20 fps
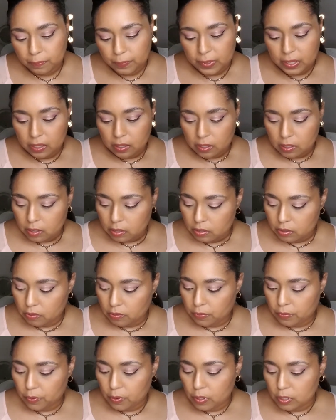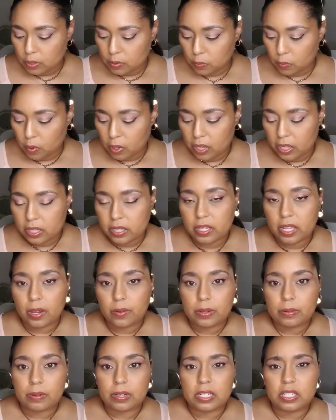So the first one that we want
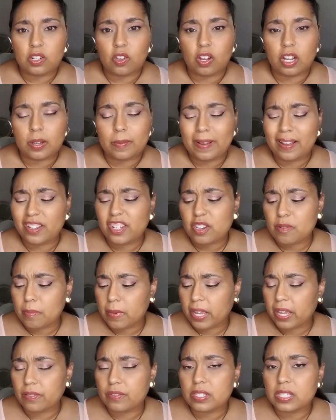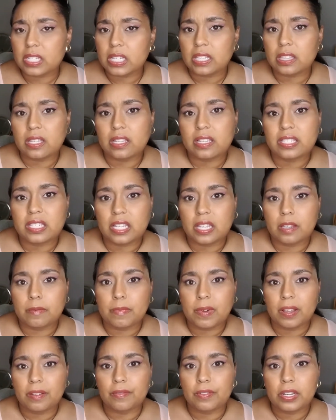to talk about, and you may have seen this in my
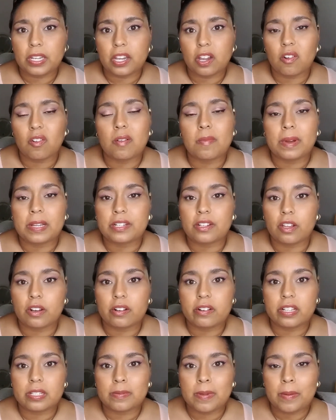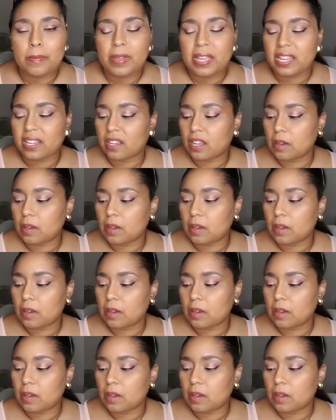video where my daughter does my makeup,